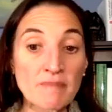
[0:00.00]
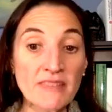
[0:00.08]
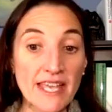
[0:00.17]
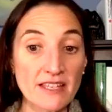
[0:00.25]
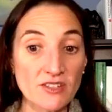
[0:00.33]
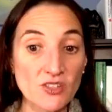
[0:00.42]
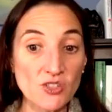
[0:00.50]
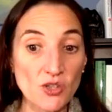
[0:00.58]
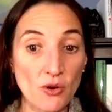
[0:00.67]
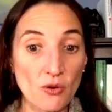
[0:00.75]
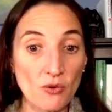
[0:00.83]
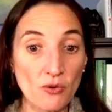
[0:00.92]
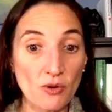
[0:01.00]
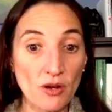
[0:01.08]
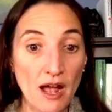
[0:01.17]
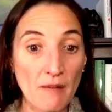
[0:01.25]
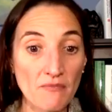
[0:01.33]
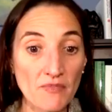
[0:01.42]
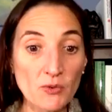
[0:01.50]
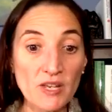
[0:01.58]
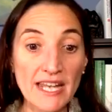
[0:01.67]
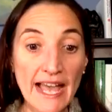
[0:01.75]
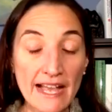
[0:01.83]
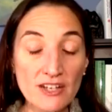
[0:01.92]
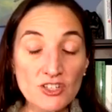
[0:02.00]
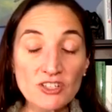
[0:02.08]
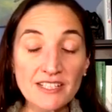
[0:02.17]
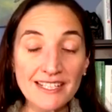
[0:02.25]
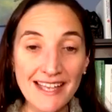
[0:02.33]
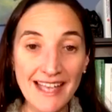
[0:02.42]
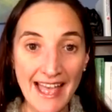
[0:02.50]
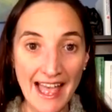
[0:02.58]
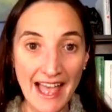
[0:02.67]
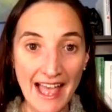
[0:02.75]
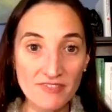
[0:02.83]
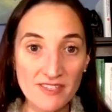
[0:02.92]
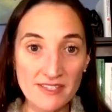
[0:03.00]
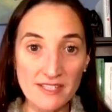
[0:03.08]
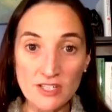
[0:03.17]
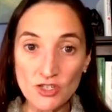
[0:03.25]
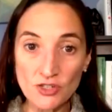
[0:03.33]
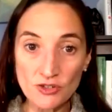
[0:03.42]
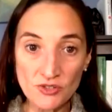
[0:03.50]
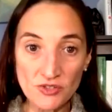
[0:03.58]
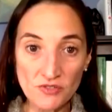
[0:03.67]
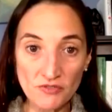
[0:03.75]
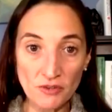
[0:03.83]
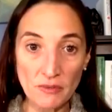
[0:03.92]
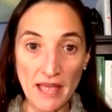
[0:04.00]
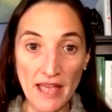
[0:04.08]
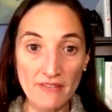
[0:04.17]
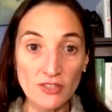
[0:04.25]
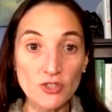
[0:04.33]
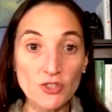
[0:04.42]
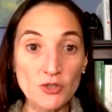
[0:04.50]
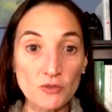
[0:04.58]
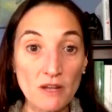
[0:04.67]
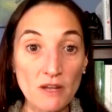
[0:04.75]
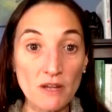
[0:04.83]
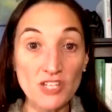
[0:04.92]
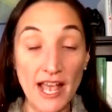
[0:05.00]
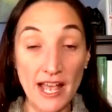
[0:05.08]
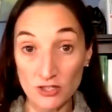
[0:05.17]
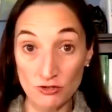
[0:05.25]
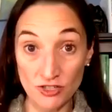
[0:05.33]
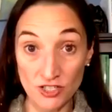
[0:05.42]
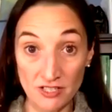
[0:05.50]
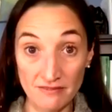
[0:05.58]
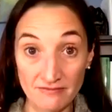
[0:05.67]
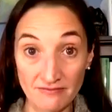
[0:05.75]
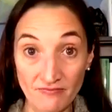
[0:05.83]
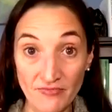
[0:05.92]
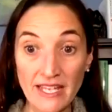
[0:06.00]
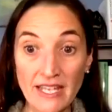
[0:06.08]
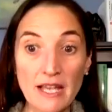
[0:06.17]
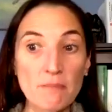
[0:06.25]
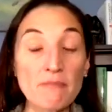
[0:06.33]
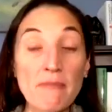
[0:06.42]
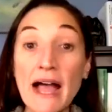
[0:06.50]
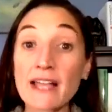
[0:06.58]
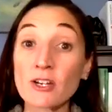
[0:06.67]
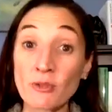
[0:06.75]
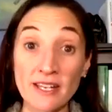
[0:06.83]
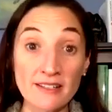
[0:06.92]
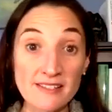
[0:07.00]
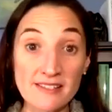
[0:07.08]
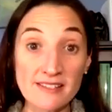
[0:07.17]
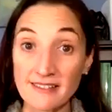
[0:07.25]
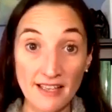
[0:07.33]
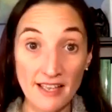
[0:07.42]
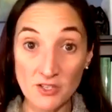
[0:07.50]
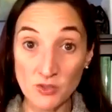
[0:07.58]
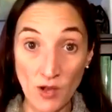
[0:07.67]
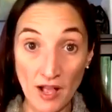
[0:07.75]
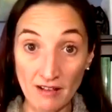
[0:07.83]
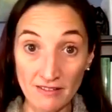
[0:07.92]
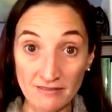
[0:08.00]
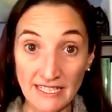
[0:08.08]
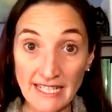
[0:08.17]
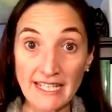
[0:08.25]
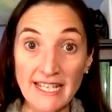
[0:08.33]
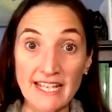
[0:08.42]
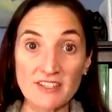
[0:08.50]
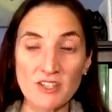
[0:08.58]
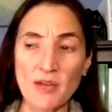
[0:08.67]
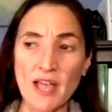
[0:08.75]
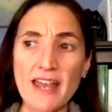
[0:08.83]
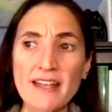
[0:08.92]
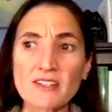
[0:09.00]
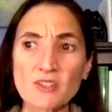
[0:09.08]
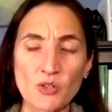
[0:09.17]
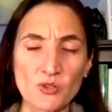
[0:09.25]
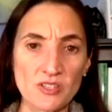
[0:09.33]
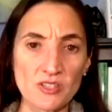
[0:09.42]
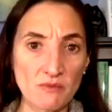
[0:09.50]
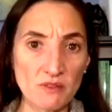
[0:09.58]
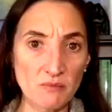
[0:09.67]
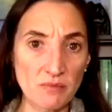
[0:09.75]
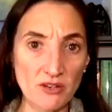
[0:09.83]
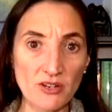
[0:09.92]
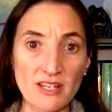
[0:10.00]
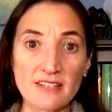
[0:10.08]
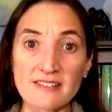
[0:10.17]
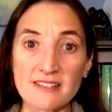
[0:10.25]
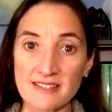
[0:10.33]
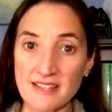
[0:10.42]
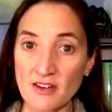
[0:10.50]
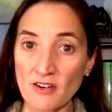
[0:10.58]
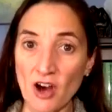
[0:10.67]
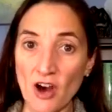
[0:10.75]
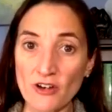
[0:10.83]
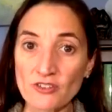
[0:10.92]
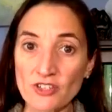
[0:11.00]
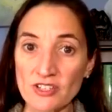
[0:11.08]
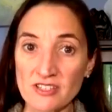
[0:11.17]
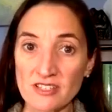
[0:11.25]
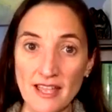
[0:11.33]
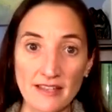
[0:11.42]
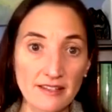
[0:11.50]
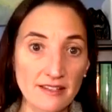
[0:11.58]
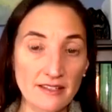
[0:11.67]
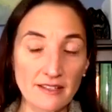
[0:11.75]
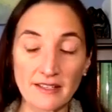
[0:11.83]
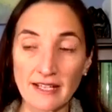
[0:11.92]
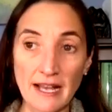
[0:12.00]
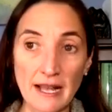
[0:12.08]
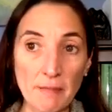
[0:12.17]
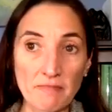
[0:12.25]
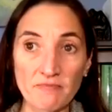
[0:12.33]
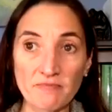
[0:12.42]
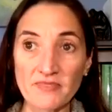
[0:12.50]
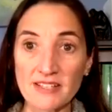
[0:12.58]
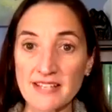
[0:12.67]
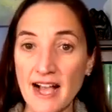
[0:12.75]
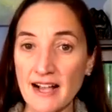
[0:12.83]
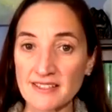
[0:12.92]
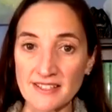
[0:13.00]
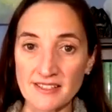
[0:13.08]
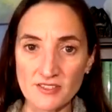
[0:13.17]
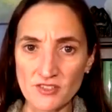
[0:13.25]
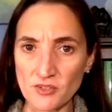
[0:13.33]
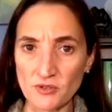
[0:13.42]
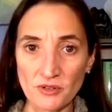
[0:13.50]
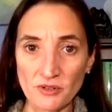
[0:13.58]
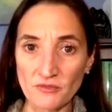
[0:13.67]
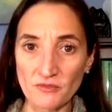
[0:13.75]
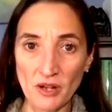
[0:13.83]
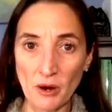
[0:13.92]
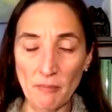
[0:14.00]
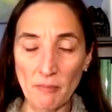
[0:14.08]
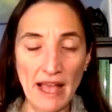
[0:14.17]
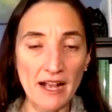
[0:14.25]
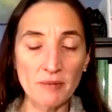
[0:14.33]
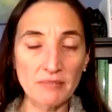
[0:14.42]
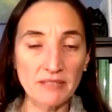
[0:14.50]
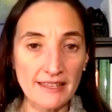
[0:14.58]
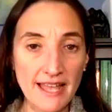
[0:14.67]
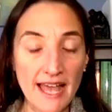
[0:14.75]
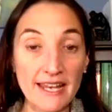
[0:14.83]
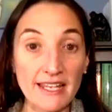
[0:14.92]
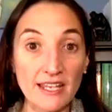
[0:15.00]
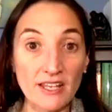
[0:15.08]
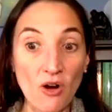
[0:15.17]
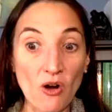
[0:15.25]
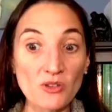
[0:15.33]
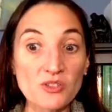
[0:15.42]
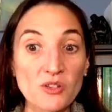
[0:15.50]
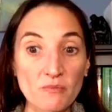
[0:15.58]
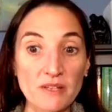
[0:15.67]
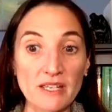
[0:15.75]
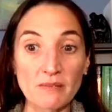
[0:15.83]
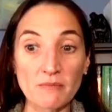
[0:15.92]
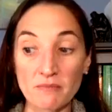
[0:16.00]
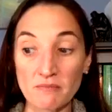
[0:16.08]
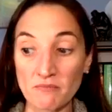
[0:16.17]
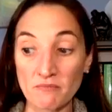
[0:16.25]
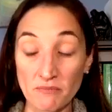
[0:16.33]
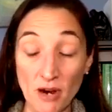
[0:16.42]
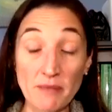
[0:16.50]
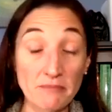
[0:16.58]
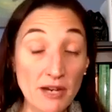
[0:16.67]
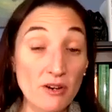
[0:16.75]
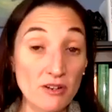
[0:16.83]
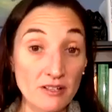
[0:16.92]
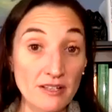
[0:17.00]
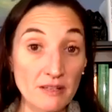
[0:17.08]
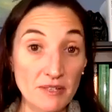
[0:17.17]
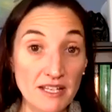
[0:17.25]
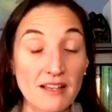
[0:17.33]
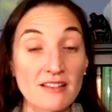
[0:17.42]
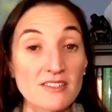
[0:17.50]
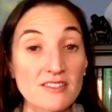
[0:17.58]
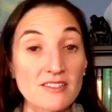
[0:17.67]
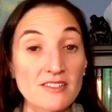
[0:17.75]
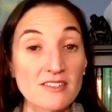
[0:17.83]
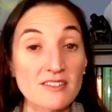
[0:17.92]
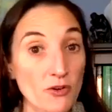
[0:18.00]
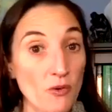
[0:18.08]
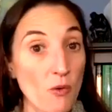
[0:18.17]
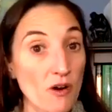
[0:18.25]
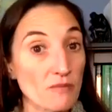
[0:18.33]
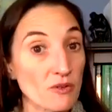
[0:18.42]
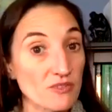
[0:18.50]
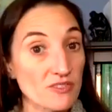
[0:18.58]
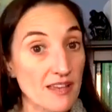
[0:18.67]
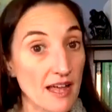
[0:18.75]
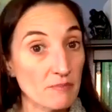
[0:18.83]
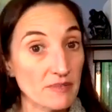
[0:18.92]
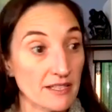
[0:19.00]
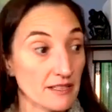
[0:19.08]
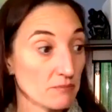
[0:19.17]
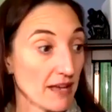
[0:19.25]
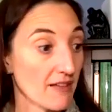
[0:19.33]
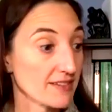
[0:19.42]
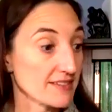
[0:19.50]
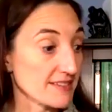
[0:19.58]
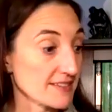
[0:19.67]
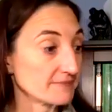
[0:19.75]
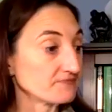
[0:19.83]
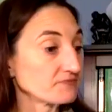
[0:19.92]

And so um, you can actually have seizures from having too much estrogen, migraines as well. And so headaches associated with periods, et cetera, aren't just like um, toxins or, or backup like that. It can also be primarily because of your hormones not being imbalanced.